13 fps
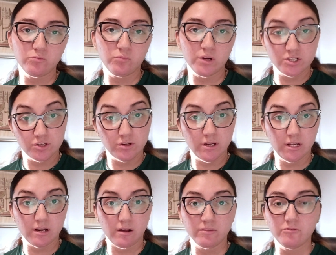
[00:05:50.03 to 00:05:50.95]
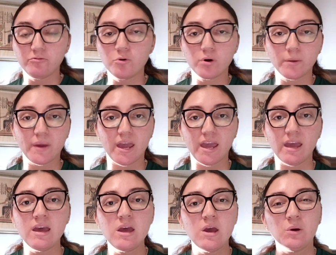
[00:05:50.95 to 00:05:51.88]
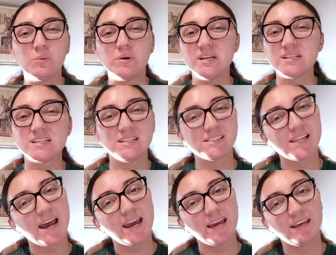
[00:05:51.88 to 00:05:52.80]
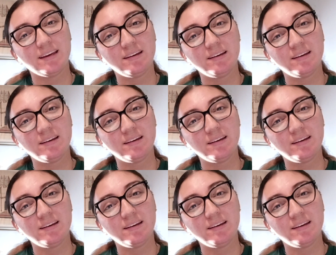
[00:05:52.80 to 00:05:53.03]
what you did on the format, which is not,